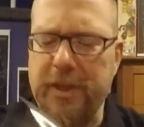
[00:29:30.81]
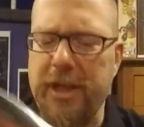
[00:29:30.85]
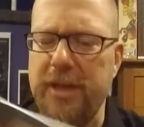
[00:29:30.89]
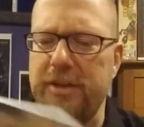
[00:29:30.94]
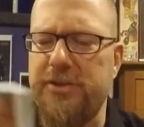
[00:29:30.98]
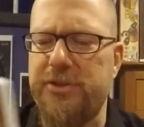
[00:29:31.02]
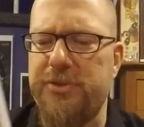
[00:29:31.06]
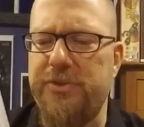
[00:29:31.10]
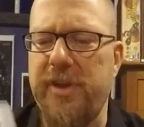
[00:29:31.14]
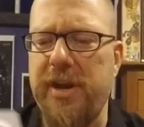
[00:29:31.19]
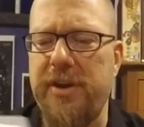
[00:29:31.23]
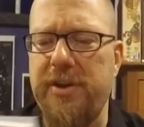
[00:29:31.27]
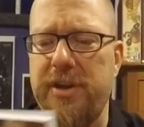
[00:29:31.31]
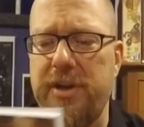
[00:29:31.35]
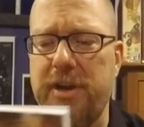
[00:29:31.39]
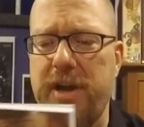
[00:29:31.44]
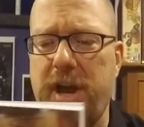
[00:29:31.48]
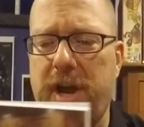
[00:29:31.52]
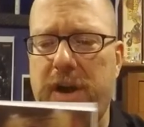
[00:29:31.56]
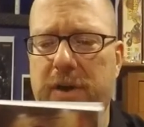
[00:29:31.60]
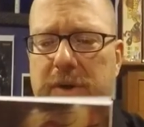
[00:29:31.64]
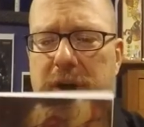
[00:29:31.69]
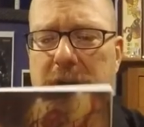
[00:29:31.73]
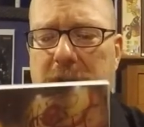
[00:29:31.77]
So there you
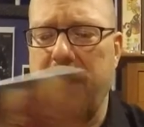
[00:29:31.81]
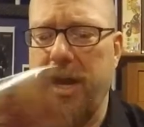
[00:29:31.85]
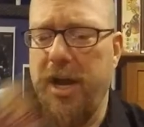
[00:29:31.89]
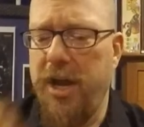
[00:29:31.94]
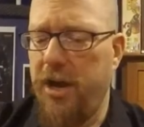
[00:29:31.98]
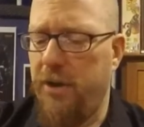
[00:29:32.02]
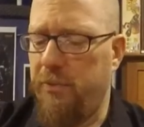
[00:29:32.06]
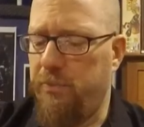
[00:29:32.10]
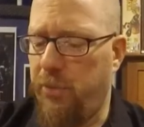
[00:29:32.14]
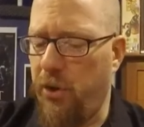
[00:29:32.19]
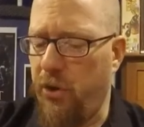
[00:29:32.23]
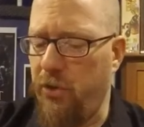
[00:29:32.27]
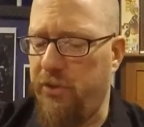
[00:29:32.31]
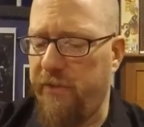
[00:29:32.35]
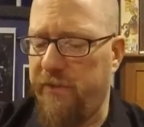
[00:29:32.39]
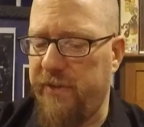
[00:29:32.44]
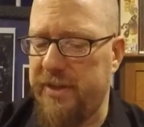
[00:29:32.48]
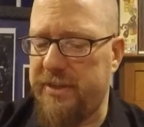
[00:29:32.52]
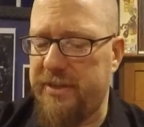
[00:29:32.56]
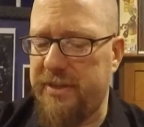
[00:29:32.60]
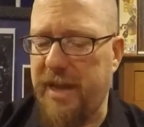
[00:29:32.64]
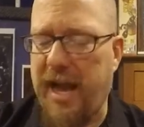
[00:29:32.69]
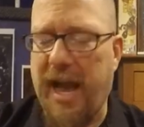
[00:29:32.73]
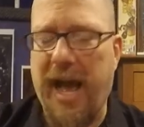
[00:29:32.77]
go. Both of
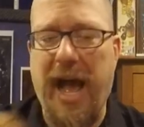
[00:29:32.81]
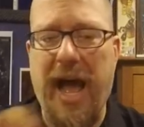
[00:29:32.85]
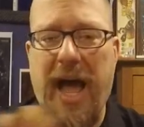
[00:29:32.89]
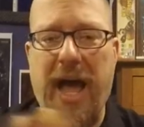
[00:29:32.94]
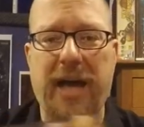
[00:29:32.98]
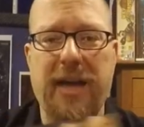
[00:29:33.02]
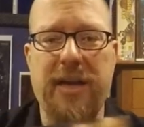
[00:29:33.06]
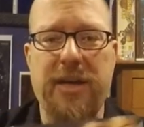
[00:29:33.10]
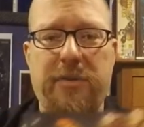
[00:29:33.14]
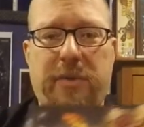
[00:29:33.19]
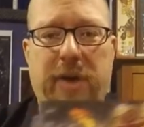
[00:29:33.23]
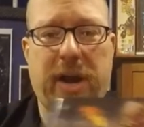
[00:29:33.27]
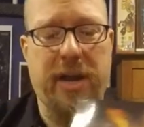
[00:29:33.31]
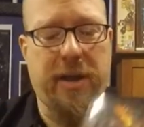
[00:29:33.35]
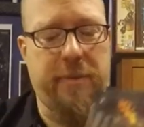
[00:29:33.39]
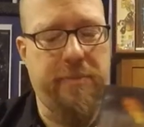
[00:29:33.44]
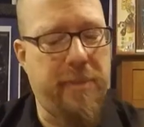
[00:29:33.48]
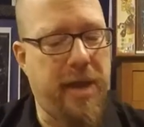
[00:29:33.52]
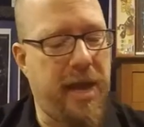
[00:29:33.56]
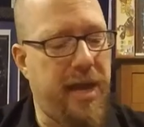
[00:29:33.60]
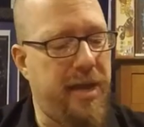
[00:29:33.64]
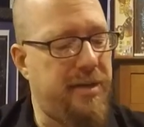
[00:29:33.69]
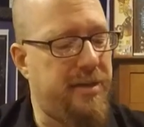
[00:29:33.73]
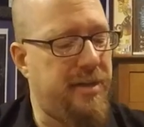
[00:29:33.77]
us highly
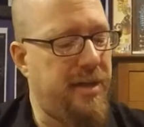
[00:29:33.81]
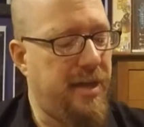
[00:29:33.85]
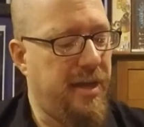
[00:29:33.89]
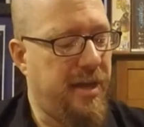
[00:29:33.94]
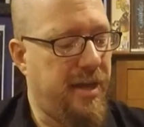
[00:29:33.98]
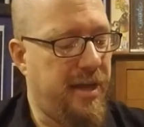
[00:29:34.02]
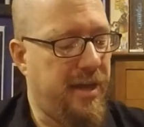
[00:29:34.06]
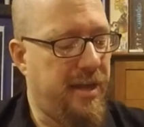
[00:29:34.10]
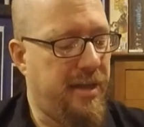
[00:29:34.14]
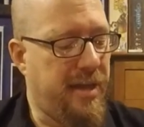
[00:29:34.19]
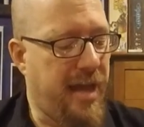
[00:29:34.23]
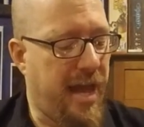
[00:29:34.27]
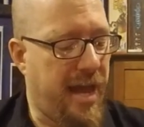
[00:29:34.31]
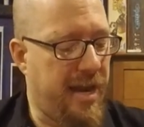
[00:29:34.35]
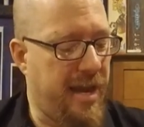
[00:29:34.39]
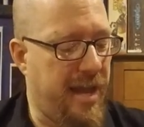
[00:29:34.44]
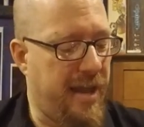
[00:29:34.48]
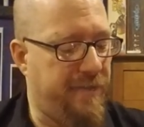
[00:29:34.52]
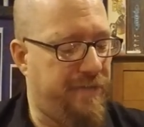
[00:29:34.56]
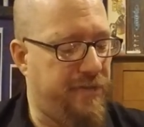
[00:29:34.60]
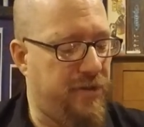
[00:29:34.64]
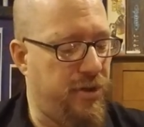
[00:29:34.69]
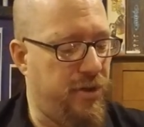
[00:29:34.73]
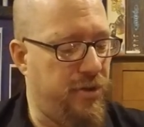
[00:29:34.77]
recommend that
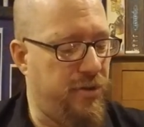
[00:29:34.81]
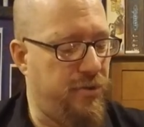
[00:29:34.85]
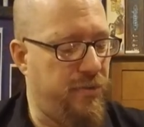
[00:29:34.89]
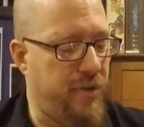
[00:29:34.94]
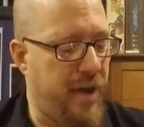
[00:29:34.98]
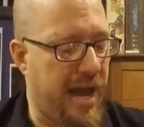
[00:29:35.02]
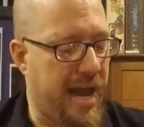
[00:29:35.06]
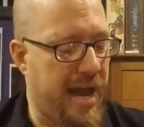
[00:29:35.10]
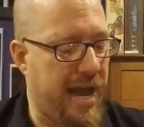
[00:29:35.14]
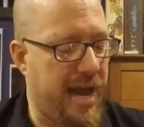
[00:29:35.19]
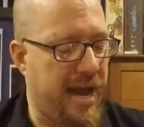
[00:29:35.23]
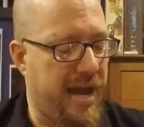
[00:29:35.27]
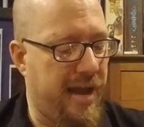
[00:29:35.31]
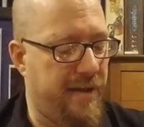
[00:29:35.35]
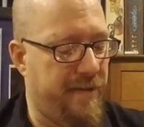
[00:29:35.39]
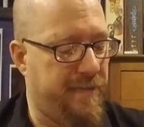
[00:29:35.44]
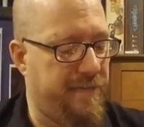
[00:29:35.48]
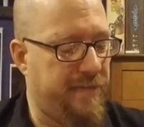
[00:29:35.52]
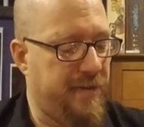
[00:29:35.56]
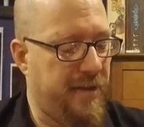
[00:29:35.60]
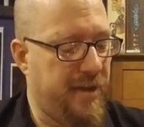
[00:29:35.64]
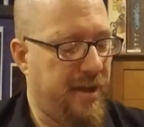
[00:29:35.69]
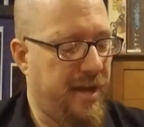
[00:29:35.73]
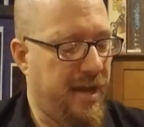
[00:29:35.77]
if you
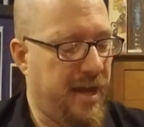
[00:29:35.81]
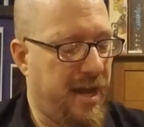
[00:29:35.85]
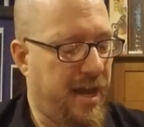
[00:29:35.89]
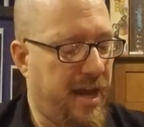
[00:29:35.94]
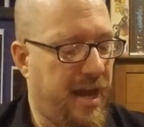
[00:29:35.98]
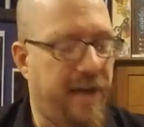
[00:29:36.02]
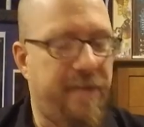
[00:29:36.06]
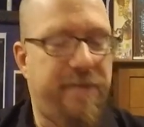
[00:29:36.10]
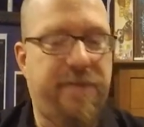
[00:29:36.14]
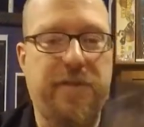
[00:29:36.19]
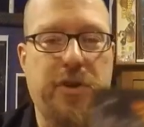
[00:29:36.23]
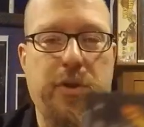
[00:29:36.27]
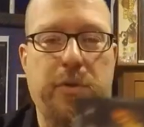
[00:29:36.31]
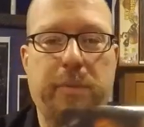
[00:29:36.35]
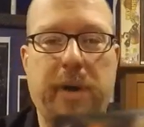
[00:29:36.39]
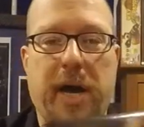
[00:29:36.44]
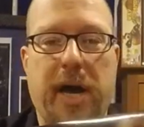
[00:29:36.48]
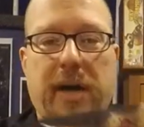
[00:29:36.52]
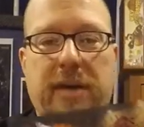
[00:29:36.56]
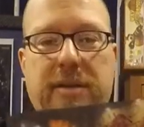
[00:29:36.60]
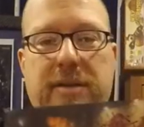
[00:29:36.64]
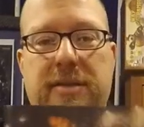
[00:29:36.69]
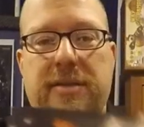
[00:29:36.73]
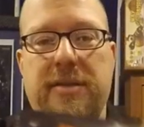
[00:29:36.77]
have a few
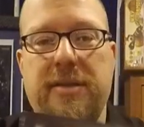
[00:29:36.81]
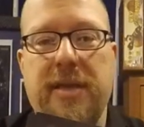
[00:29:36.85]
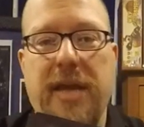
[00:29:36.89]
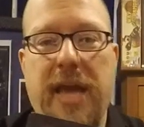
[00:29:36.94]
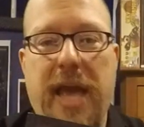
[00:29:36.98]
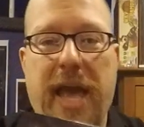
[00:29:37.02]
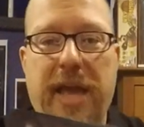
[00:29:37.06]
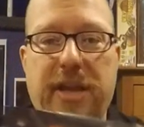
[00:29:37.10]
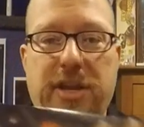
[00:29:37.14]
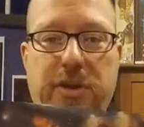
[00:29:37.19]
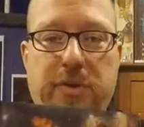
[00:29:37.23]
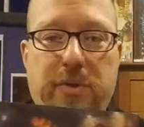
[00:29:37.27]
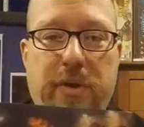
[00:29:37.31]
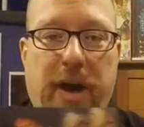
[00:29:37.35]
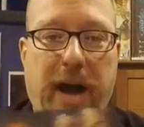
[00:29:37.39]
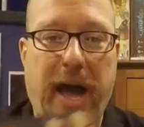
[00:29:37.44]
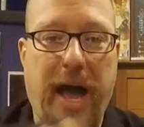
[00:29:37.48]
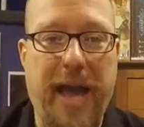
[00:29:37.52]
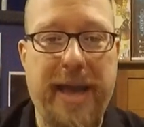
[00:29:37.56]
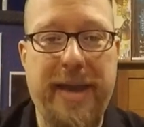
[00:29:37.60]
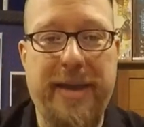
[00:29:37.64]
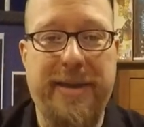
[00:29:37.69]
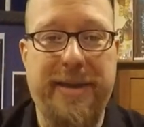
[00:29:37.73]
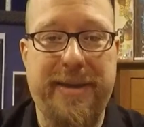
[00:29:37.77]
bucks and you
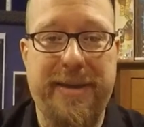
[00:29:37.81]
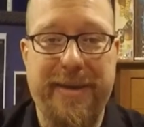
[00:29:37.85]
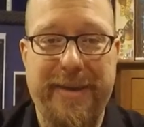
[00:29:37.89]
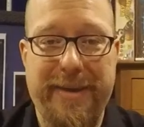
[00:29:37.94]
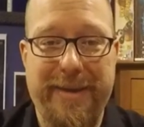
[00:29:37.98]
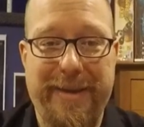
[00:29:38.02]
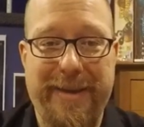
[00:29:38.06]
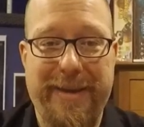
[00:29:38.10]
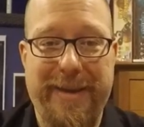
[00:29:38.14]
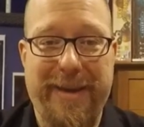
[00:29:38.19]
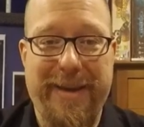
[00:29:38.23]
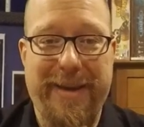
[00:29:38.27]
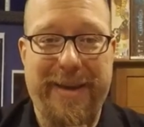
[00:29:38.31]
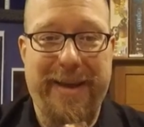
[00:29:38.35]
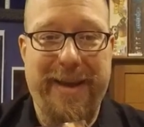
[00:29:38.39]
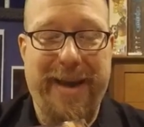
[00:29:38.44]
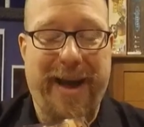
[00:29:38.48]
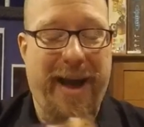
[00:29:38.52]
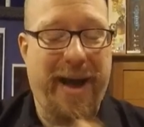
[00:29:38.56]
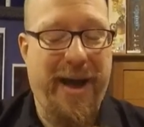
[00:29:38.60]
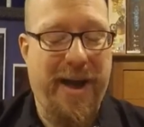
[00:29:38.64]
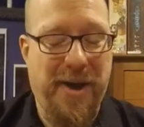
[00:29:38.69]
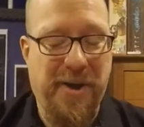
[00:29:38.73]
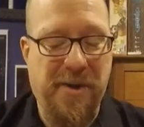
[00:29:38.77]
like
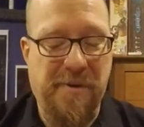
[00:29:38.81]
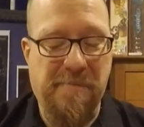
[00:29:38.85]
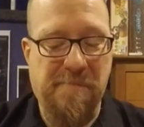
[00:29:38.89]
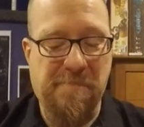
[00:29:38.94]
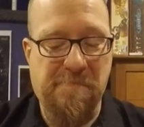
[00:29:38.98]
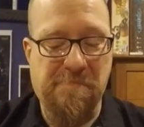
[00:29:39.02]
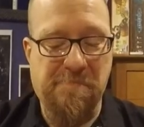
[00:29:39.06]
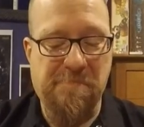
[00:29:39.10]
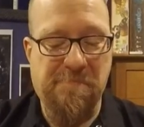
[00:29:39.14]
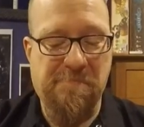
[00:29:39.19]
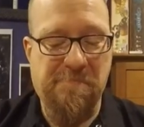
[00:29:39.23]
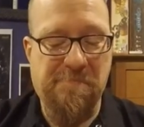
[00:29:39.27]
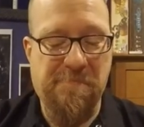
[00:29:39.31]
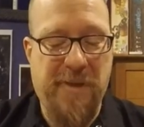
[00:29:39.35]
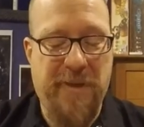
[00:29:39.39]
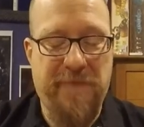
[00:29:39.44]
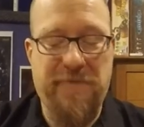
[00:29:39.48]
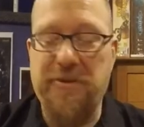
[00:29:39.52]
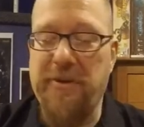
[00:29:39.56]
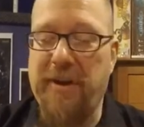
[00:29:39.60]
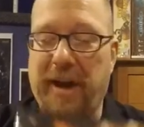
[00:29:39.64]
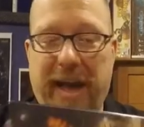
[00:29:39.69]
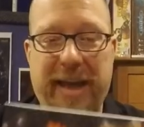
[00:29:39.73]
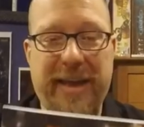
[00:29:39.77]
um if
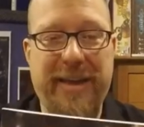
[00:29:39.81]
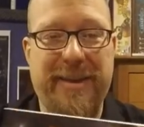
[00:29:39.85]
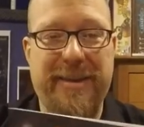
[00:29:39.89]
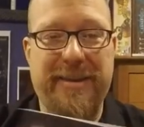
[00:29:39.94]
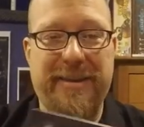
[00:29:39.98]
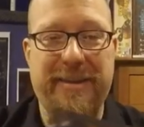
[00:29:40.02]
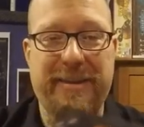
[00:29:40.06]
you like